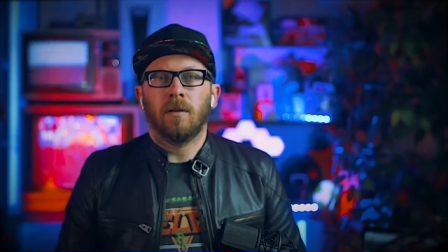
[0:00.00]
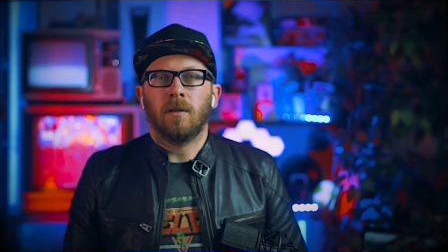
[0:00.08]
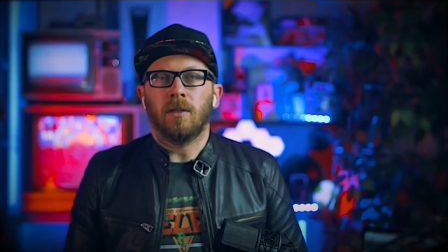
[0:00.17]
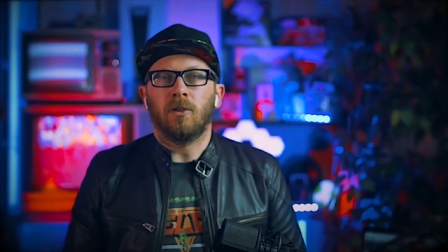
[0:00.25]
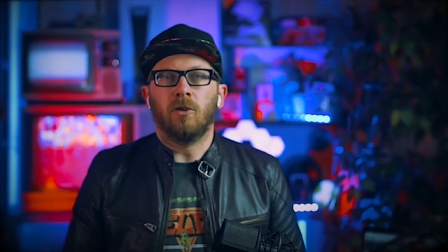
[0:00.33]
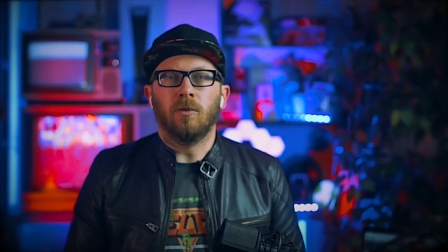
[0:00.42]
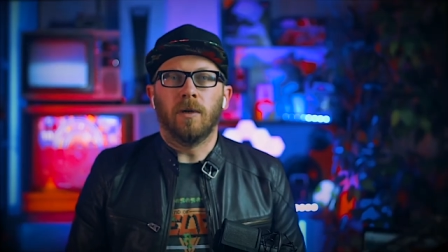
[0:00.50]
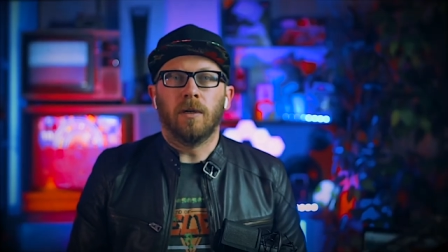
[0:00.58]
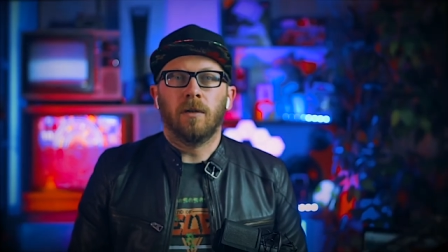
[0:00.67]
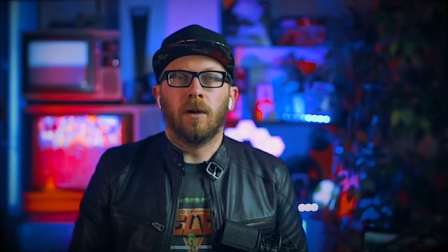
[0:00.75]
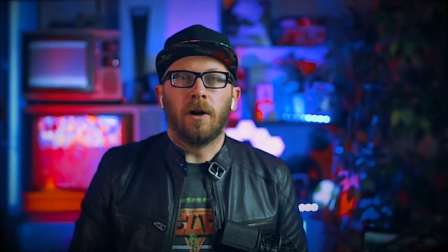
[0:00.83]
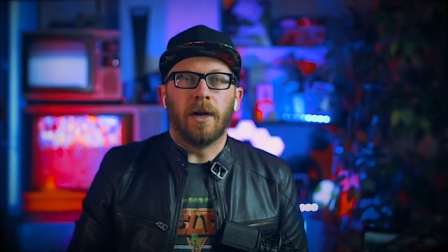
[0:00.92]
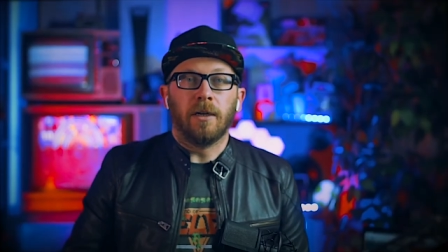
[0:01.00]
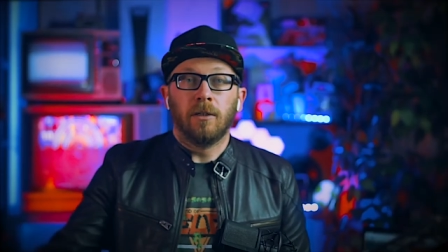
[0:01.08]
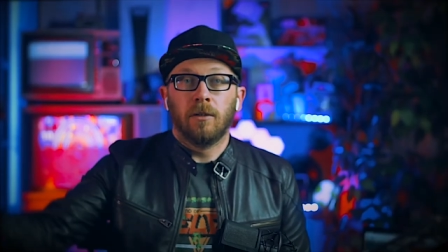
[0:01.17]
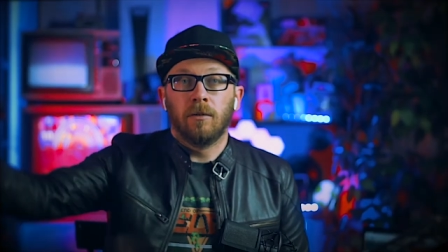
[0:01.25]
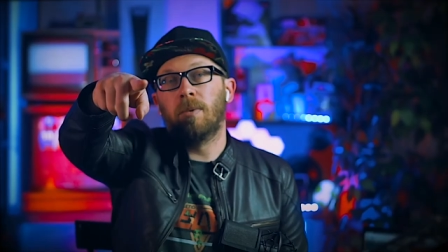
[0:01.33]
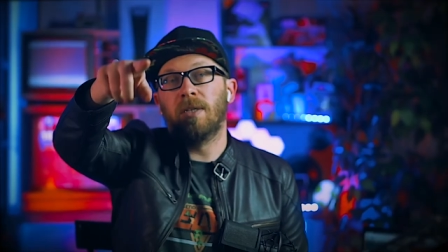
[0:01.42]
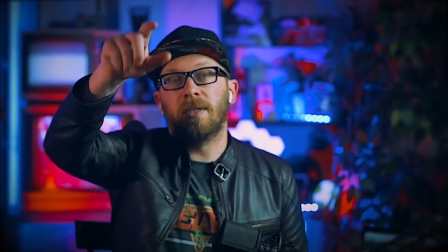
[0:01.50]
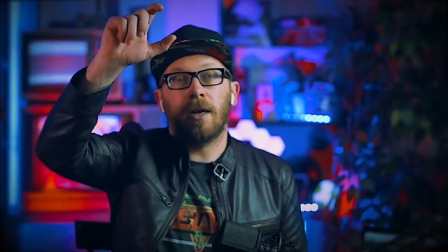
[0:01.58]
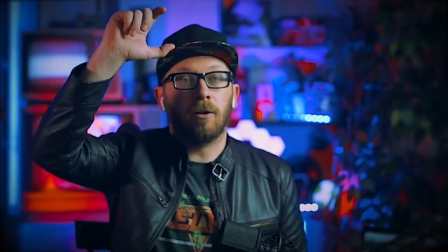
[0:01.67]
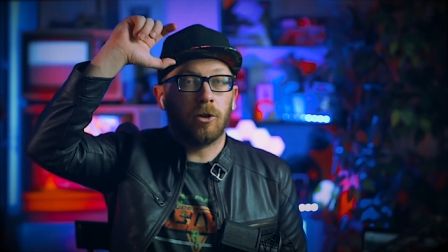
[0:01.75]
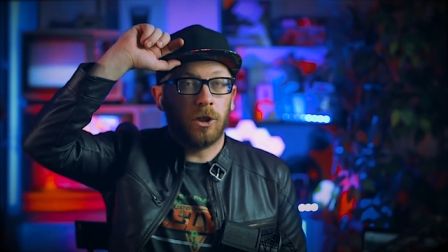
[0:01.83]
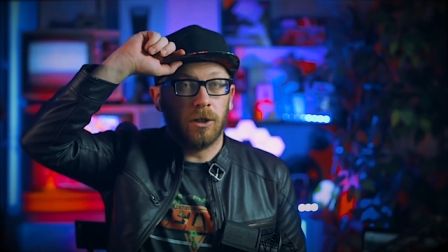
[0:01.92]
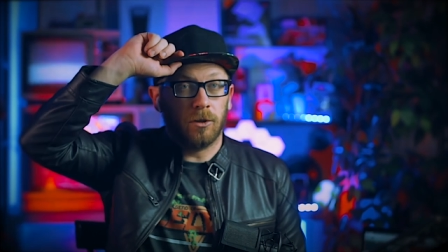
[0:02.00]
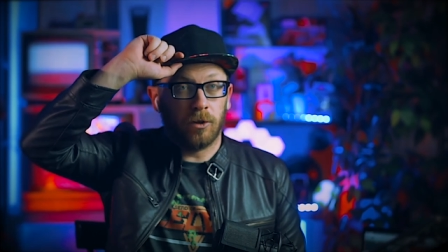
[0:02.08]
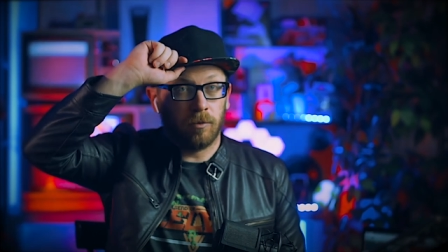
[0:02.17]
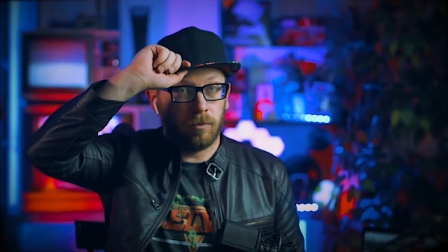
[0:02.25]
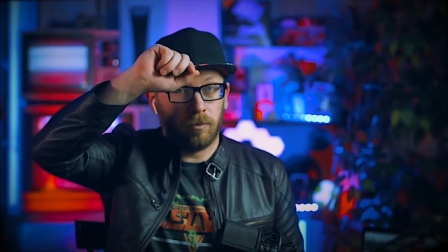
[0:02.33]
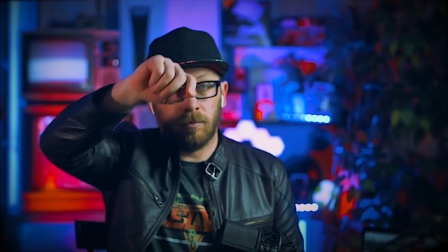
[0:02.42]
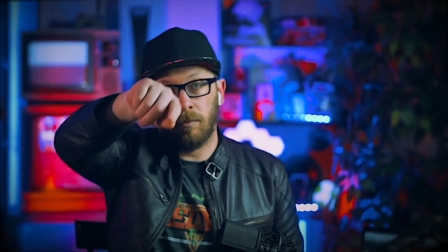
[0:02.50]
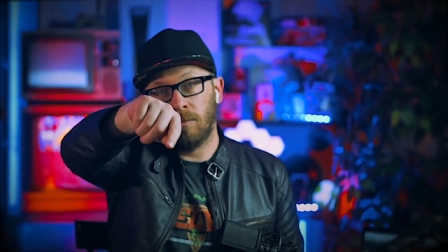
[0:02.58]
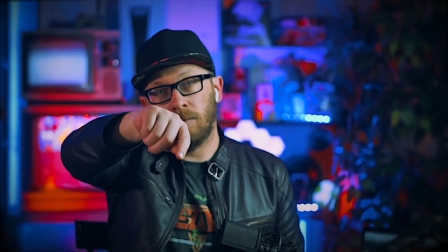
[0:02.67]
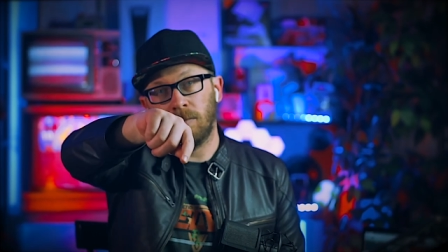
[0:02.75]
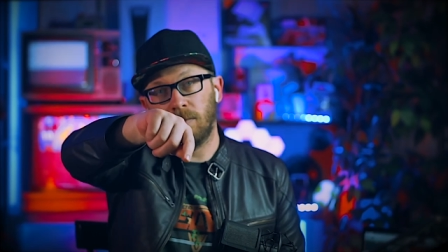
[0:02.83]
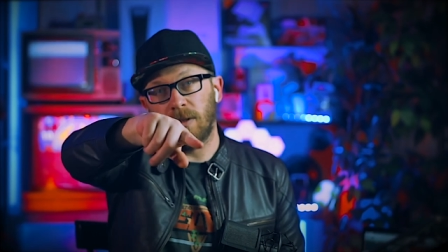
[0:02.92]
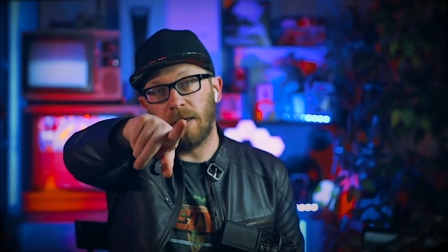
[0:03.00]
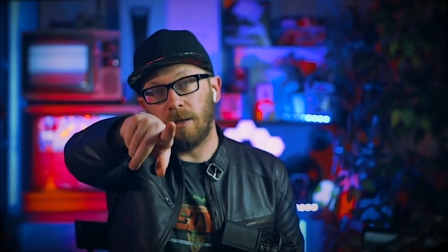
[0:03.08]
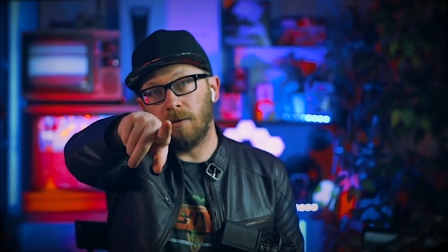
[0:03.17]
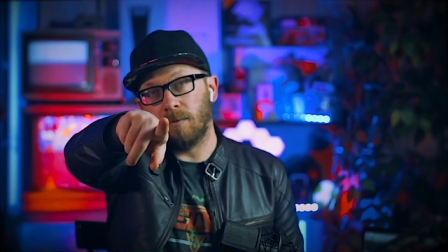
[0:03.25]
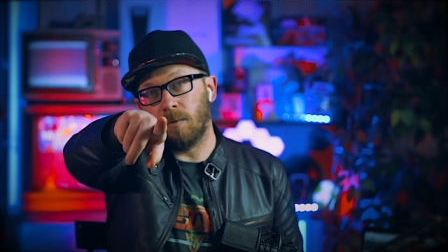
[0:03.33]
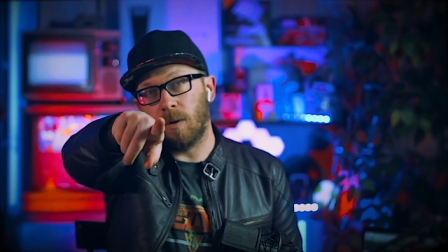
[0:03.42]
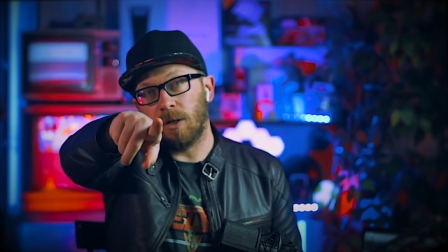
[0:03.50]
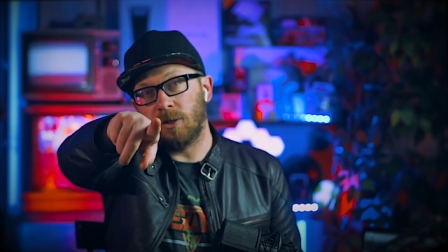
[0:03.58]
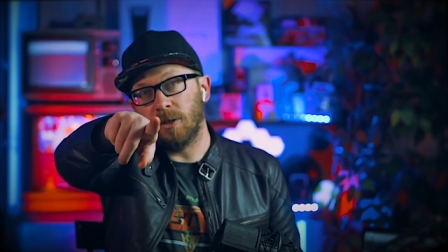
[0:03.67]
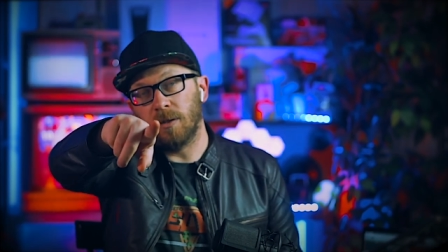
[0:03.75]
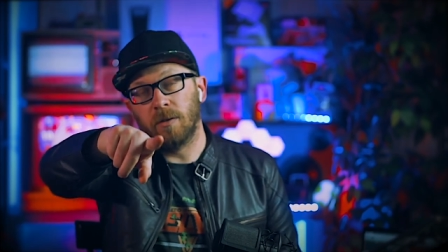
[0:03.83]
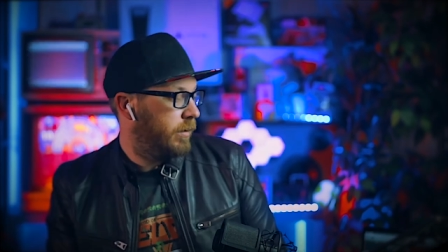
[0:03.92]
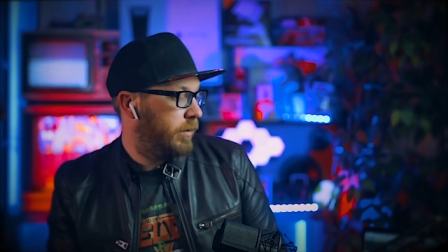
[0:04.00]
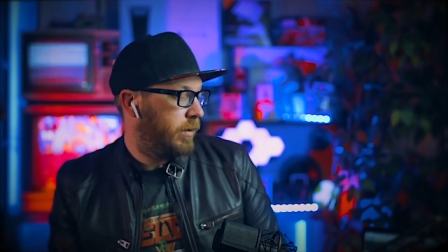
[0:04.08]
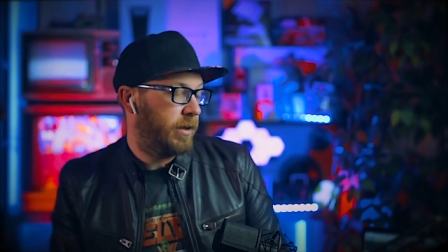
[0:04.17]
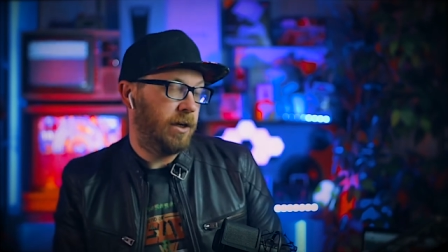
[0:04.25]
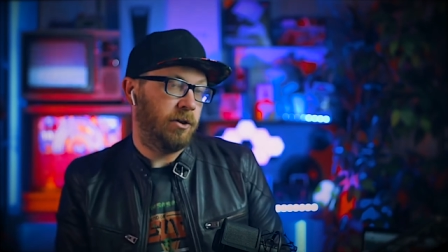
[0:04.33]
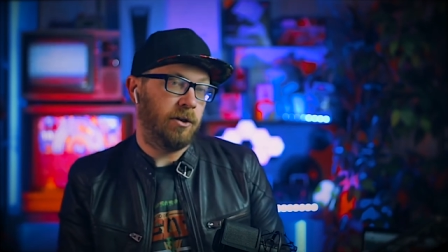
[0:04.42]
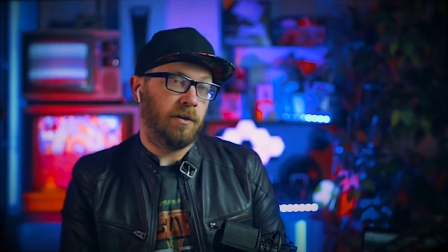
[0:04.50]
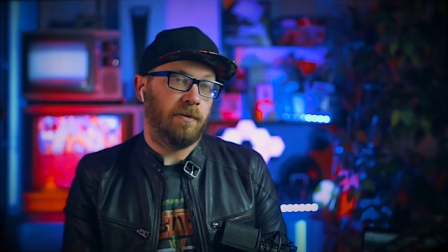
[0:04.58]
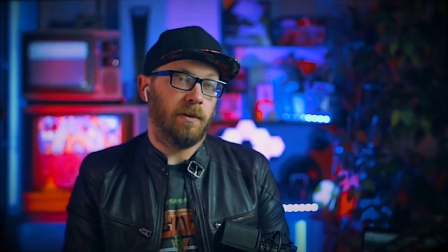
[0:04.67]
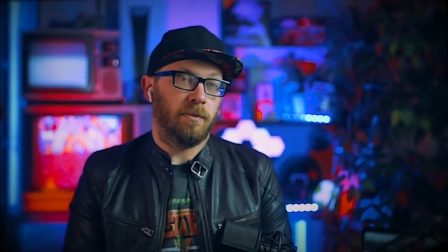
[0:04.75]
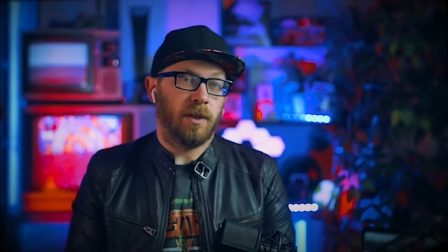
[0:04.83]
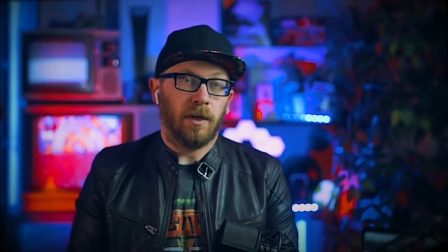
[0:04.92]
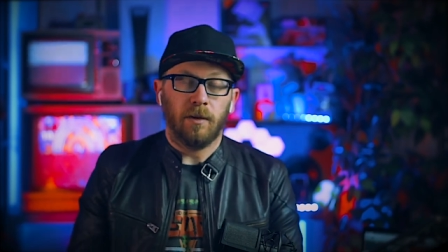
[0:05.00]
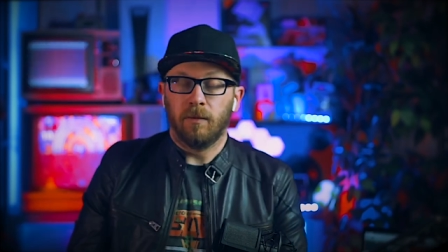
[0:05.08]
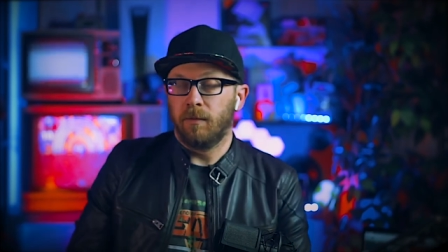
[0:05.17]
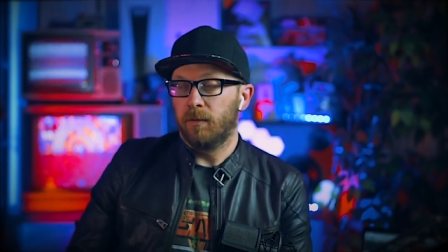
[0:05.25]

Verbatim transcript: Let's do it. All right, peace out. Cheers. Thank you for watching. I'll catch you on the flip side.